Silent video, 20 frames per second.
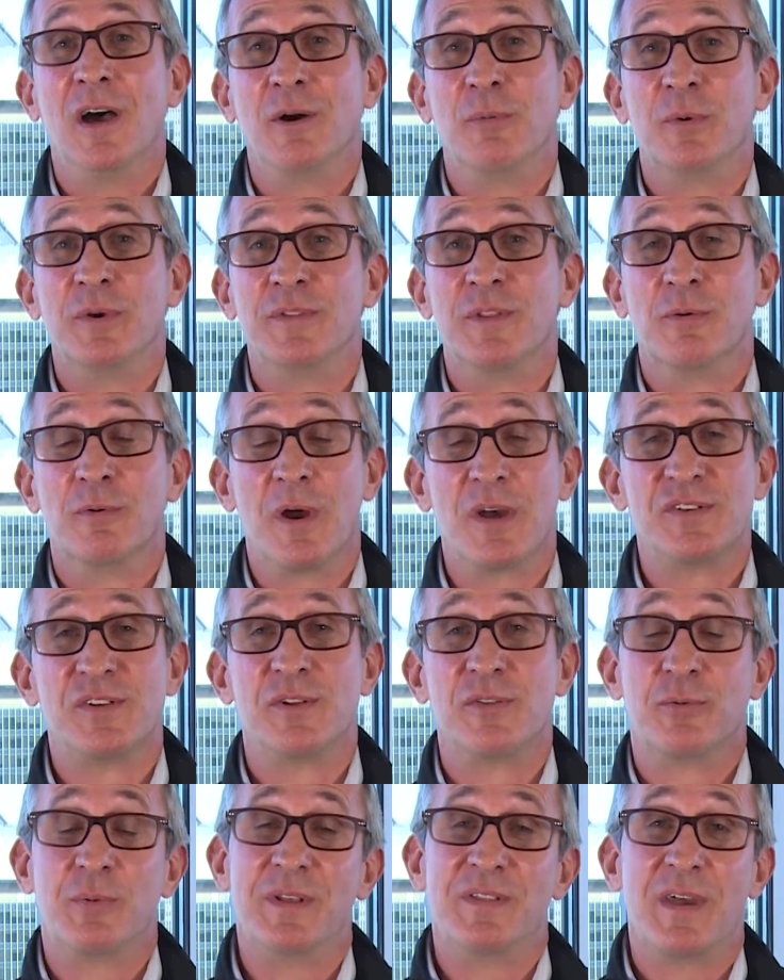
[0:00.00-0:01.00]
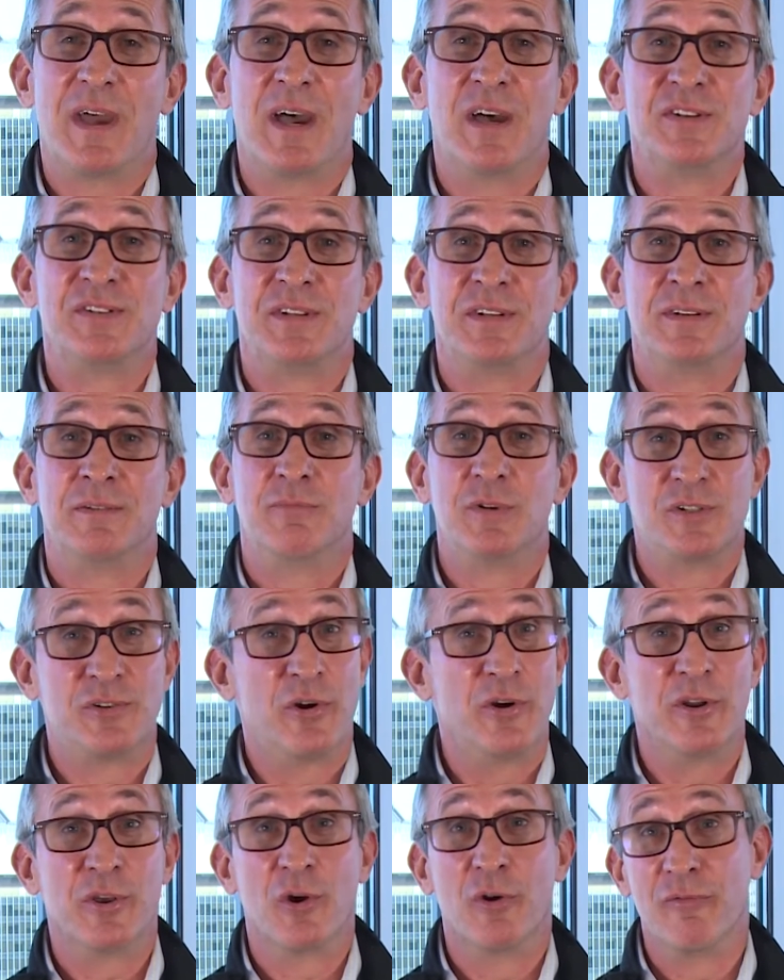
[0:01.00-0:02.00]
with the Russell 3000
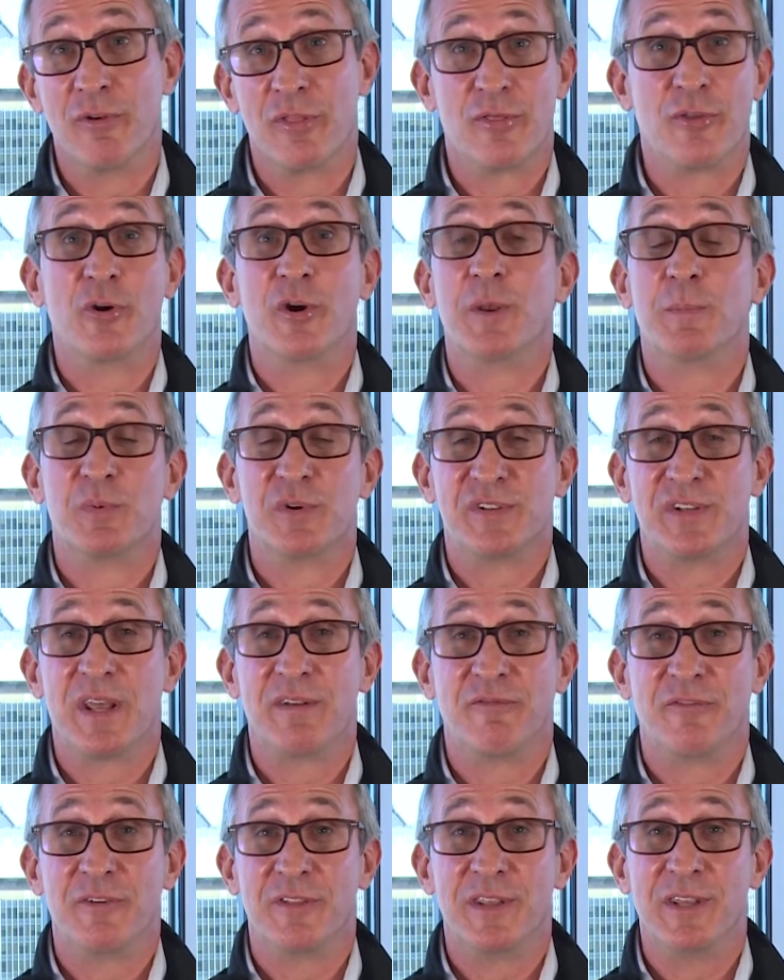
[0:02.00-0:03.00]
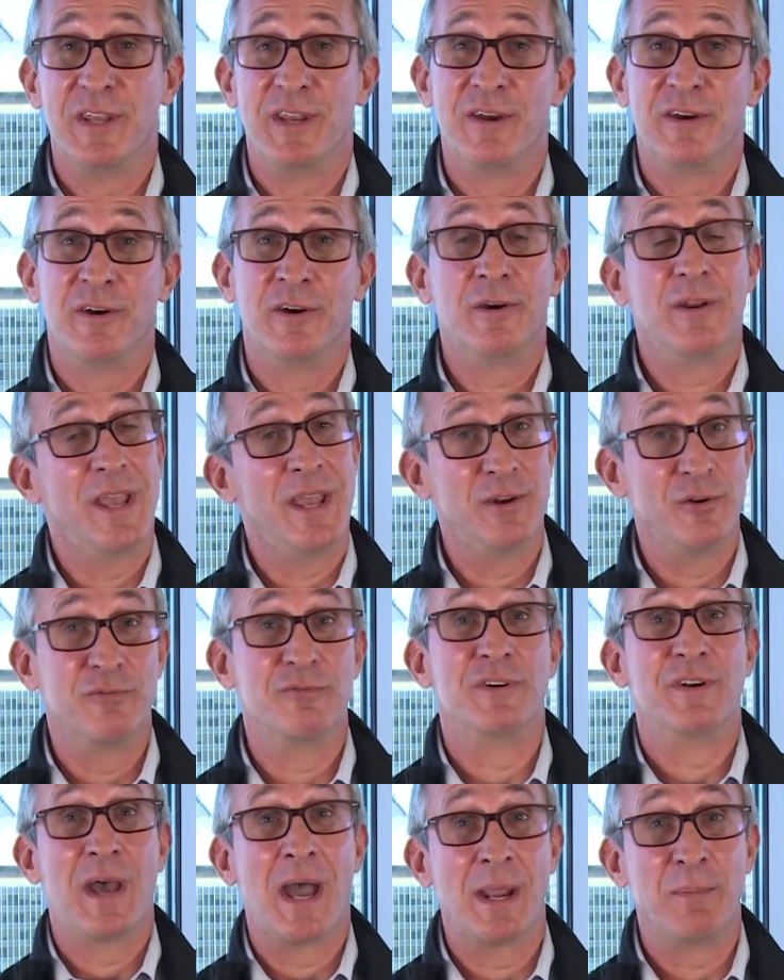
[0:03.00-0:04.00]
returning over 30% for the year and
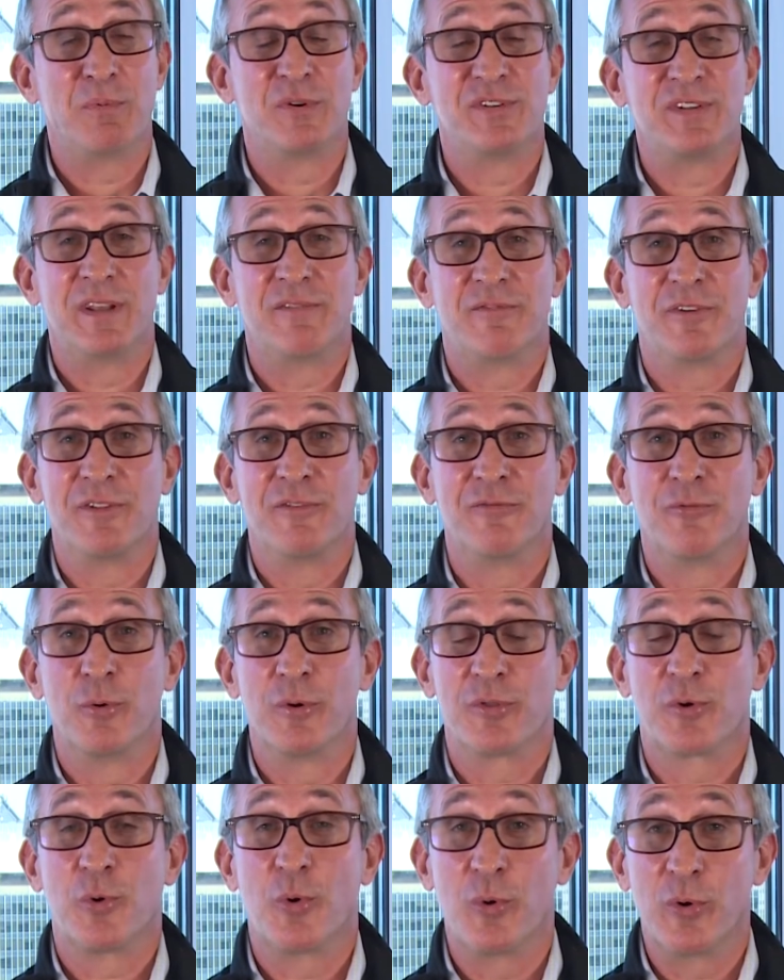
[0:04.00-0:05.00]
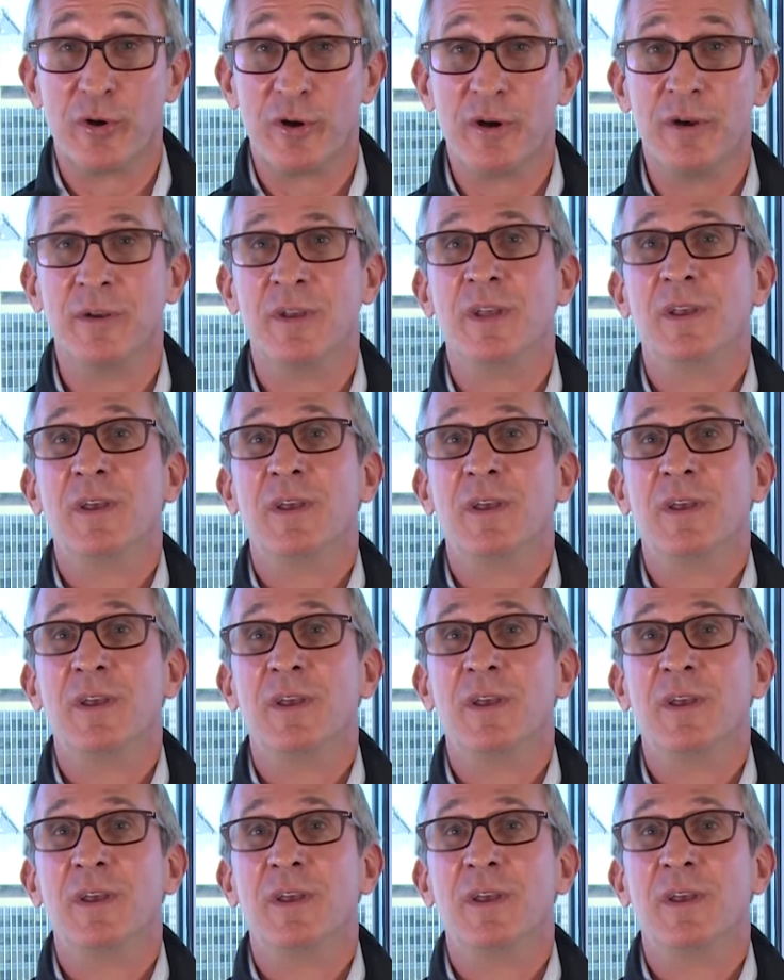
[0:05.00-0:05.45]
over 9% for the fourth quarter.